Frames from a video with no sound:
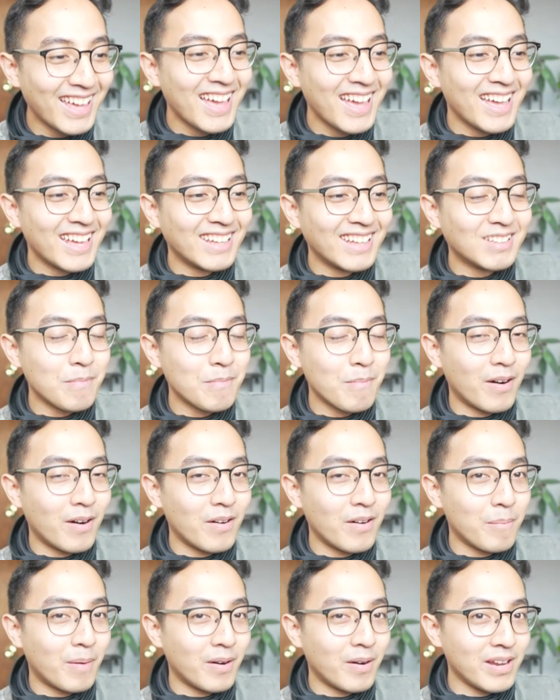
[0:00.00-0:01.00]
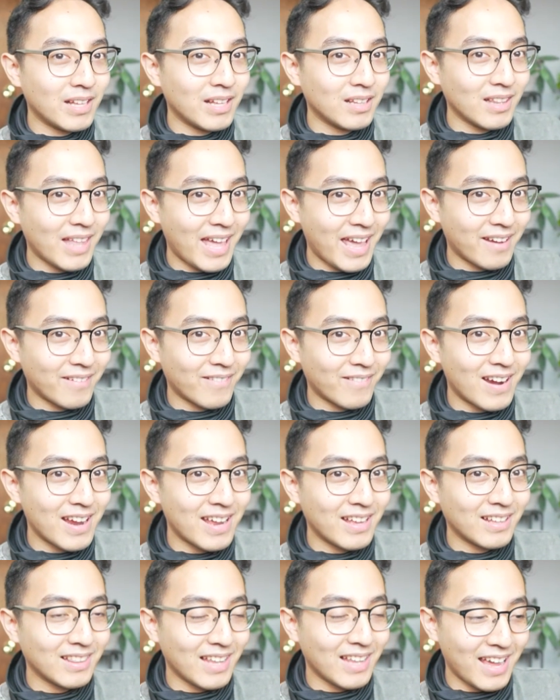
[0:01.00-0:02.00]
Is it Maria Lang,
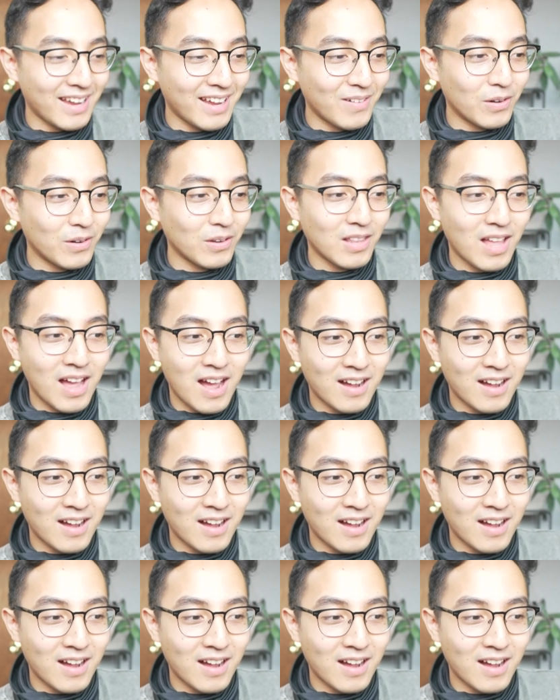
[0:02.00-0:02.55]
right? Lang or Long?